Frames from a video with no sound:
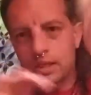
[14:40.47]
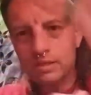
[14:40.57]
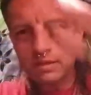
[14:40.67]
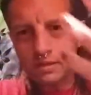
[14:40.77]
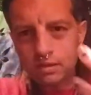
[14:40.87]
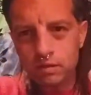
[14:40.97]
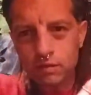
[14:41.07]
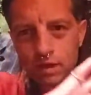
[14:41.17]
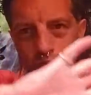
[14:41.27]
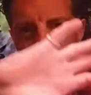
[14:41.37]
and silver
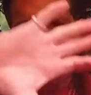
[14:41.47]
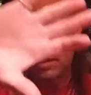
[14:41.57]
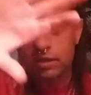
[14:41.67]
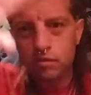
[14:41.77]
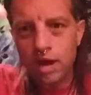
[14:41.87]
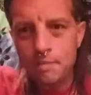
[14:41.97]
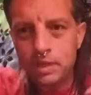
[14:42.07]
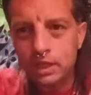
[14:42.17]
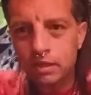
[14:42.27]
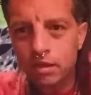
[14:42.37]
energy
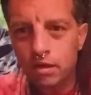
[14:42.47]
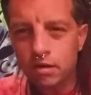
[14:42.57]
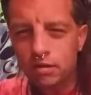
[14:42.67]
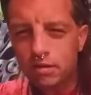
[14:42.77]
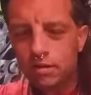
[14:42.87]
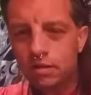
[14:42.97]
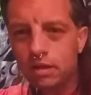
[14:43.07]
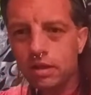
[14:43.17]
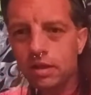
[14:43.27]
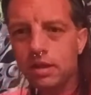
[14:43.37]
wrapping the earth.
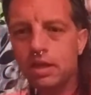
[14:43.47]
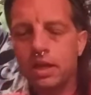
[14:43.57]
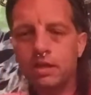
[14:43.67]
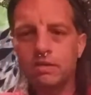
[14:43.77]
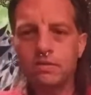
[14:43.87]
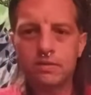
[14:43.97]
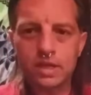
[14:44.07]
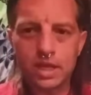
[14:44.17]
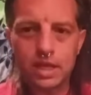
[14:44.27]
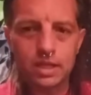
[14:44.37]
And you
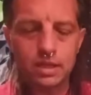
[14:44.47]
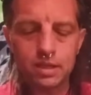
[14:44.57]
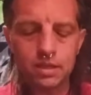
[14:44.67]
say,